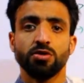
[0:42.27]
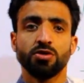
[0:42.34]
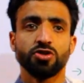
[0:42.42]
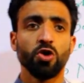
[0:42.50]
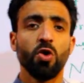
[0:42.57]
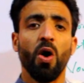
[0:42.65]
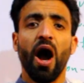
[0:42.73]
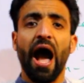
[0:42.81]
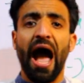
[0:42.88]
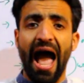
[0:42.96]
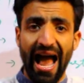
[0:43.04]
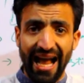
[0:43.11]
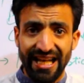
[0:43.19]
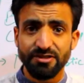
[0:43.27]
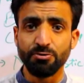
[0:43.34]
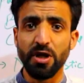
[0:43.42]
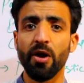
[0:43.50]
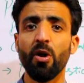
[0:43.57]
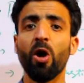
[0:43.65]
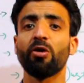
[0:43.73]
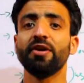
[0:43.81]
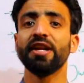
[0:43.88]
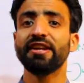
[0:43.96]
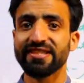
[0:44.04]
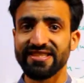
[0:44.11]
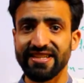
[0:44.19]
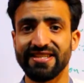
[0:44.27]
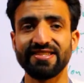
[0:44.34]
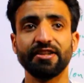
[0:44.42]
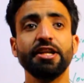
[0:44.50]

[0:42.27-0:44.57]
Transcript: So as we have already discussed